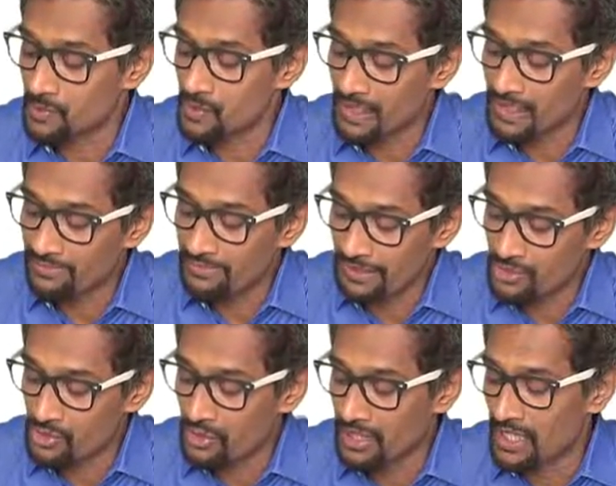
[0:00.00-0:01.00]
So
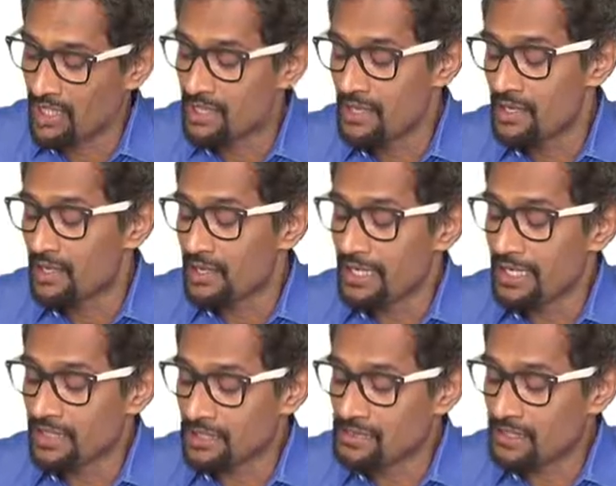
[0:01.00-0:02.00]
eventually
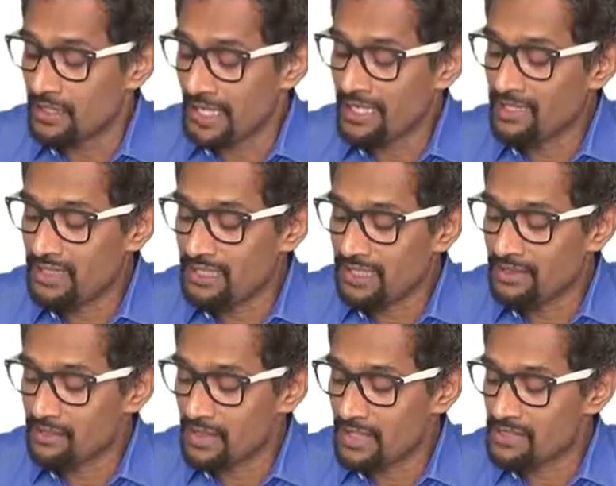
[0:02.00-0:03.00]
it is the net
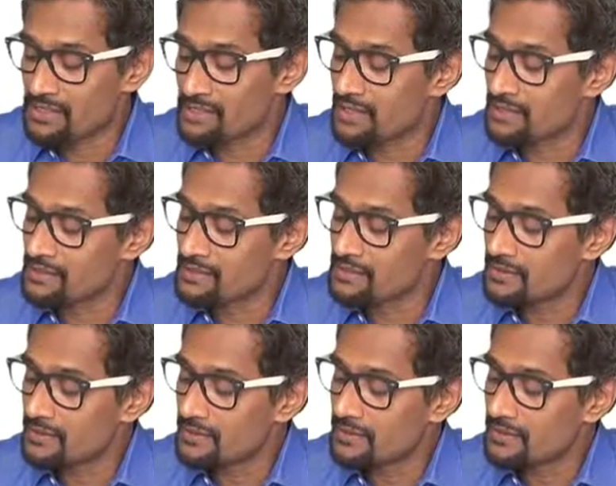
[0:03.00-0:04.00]
interest is
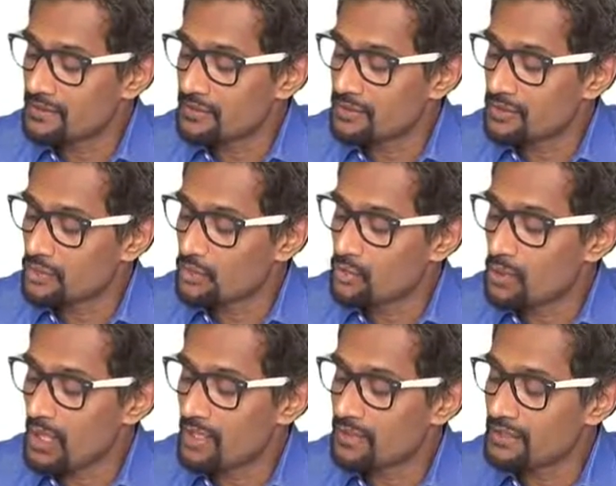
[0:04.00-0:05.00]

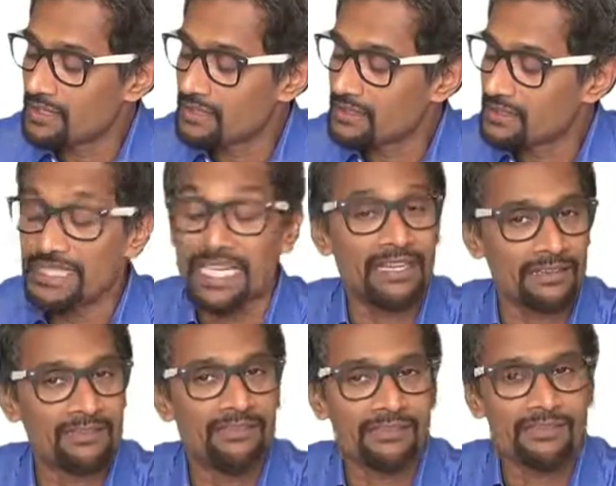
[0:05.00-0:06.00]
210.